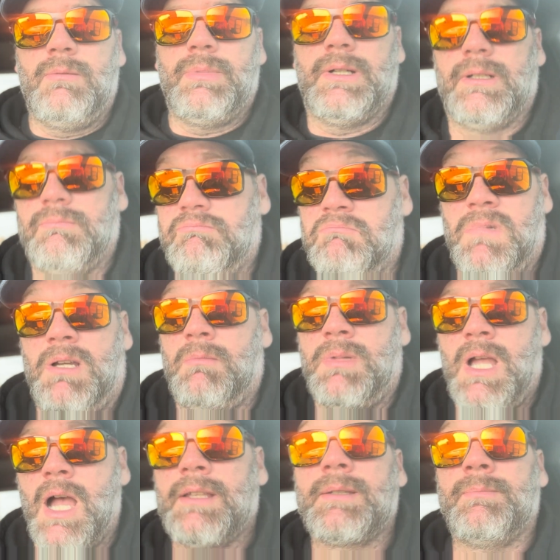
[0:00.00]
but I'm
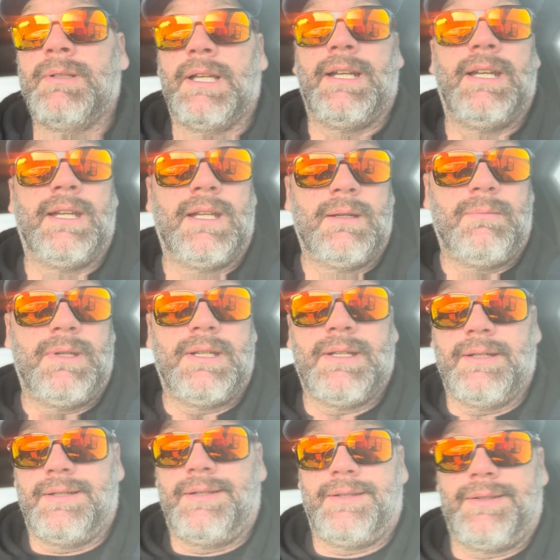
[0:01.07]
contemplating it
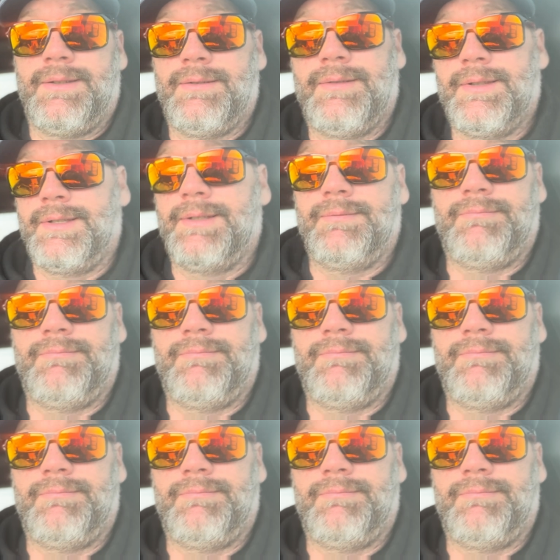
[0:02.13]
because